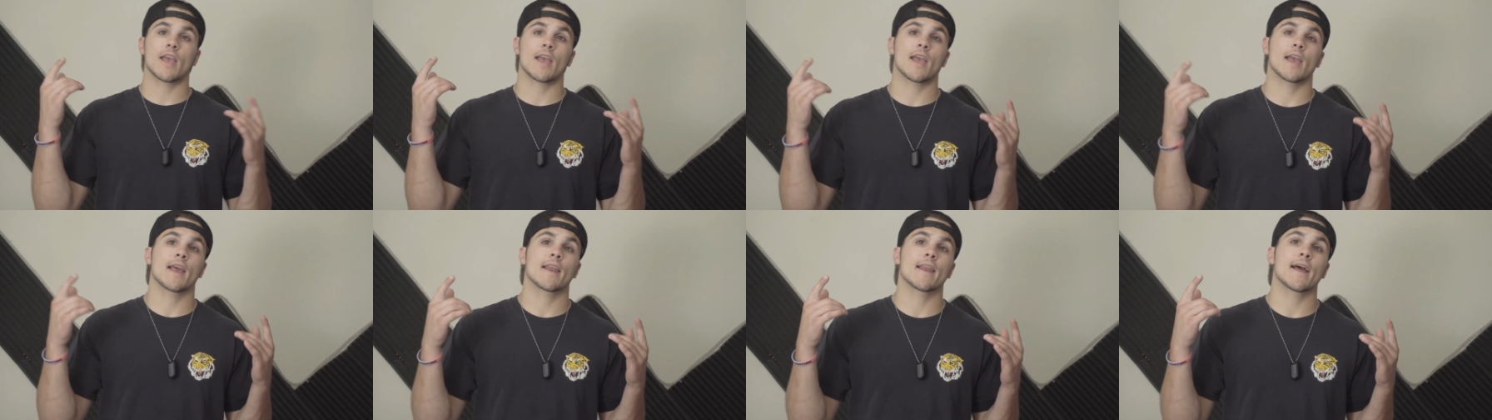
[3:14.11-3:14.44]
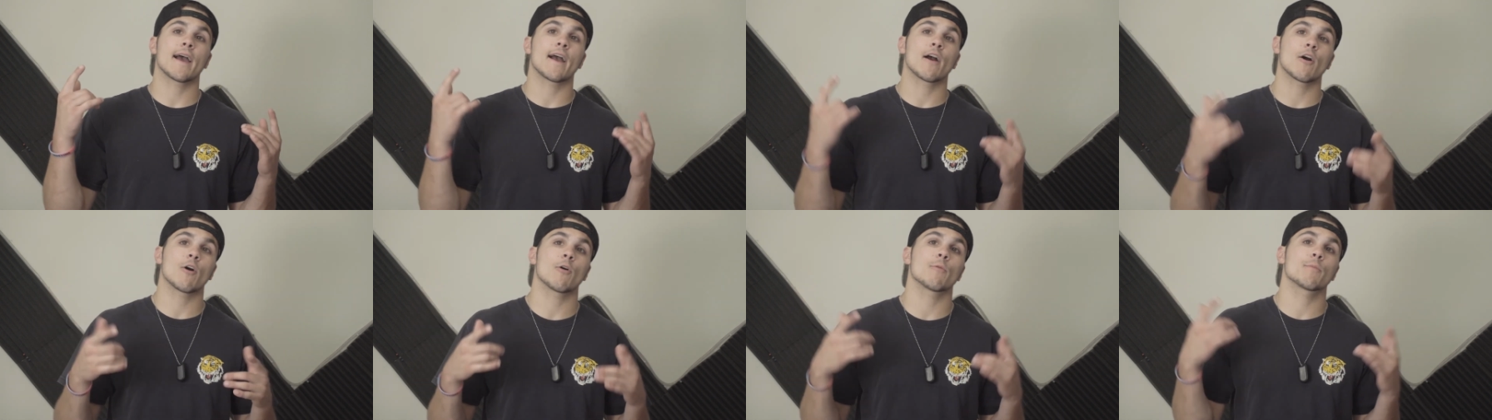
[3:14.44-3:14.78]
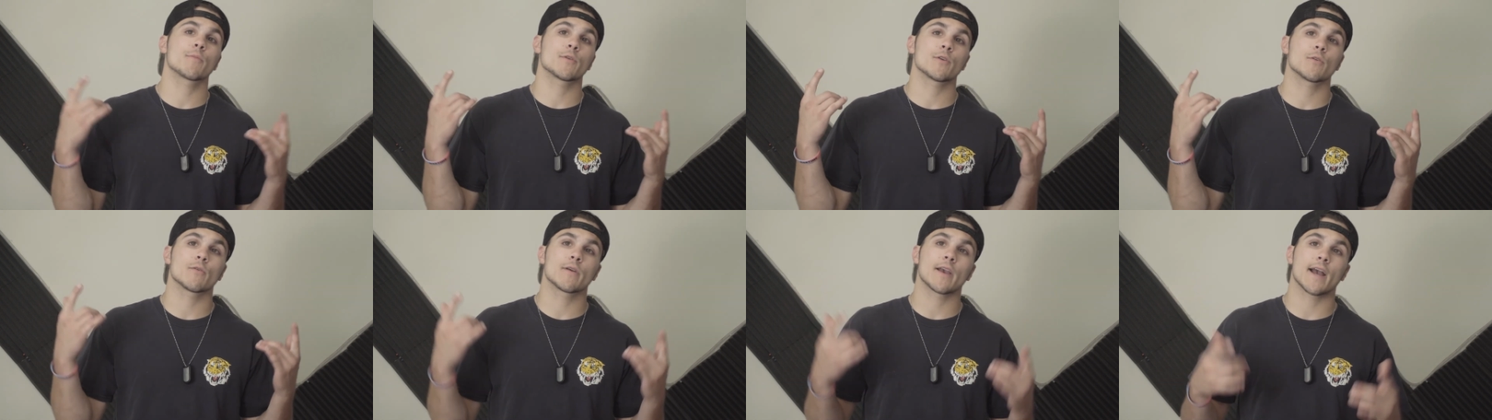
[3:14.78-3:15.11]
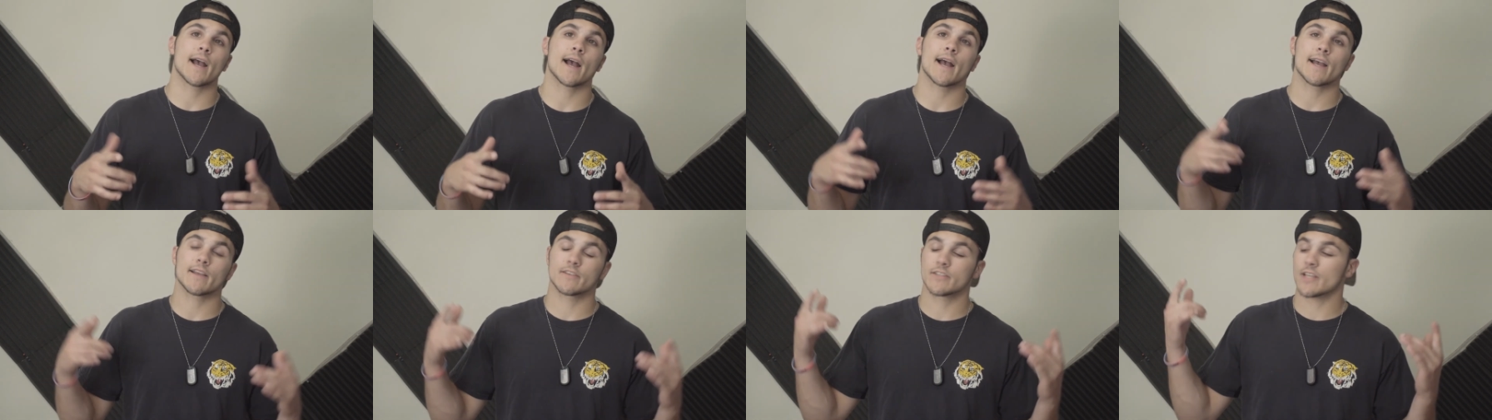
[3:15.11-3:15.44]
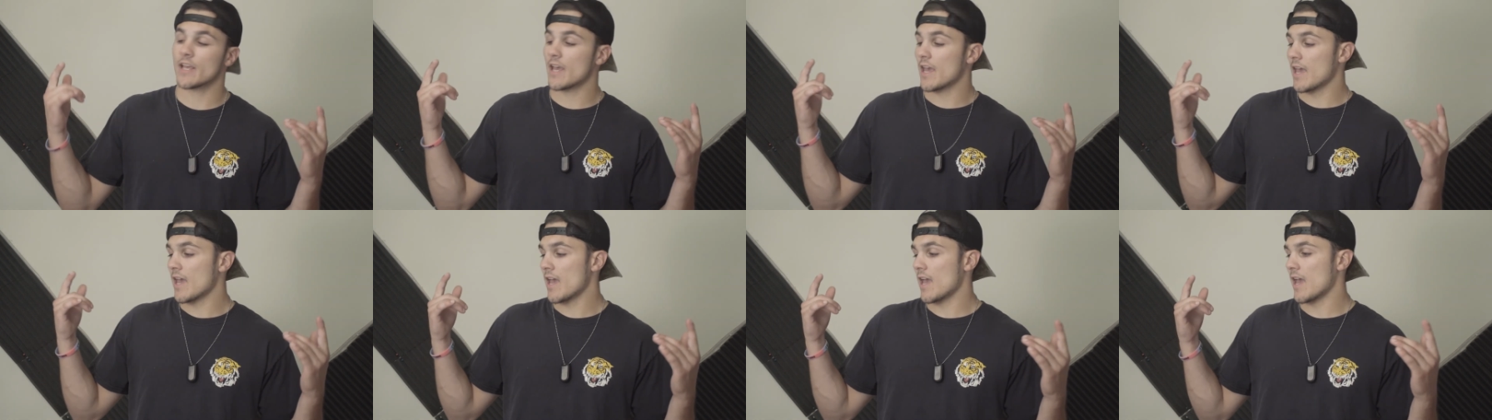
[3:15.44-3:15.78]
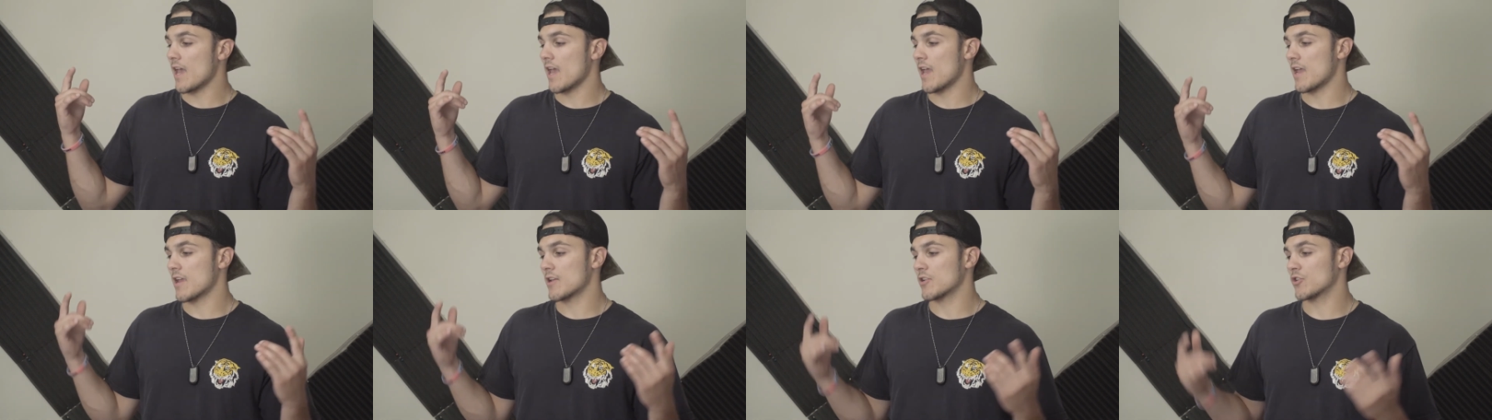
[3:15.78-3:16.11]
and I hope you guys
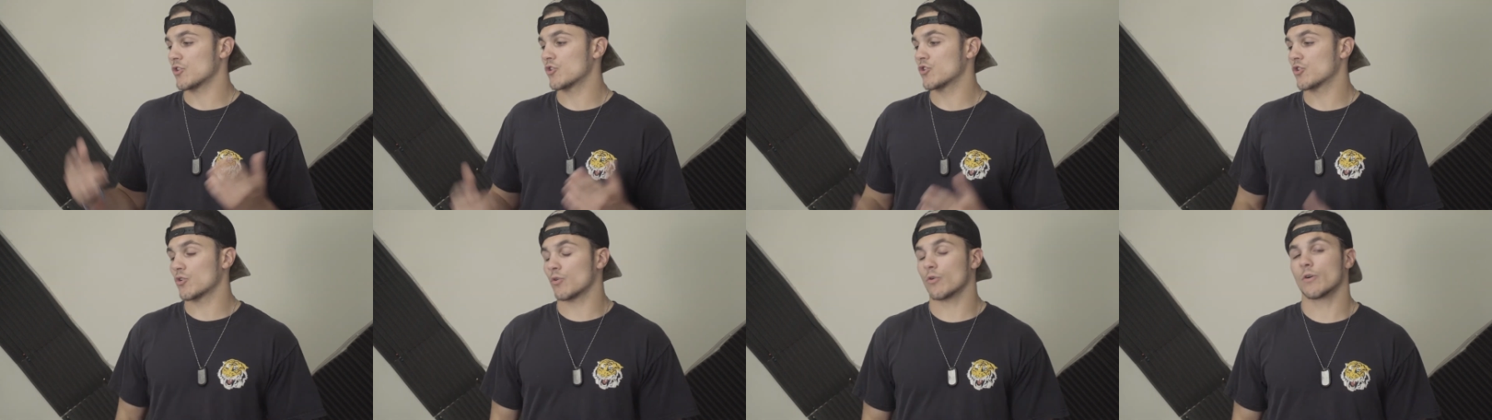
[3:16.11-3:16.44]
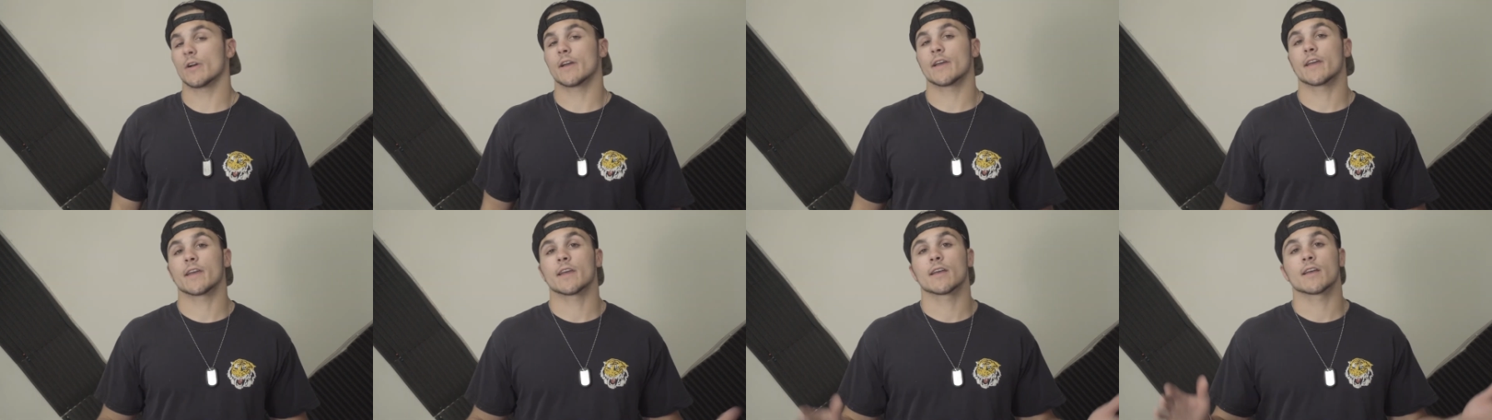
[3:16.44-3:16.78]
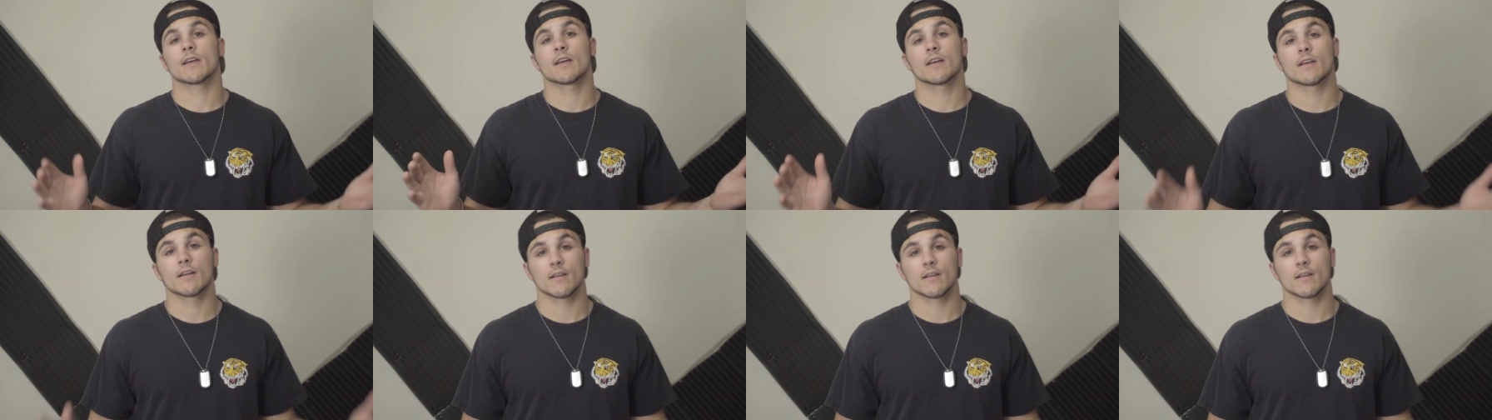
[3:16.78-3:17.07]
enjoy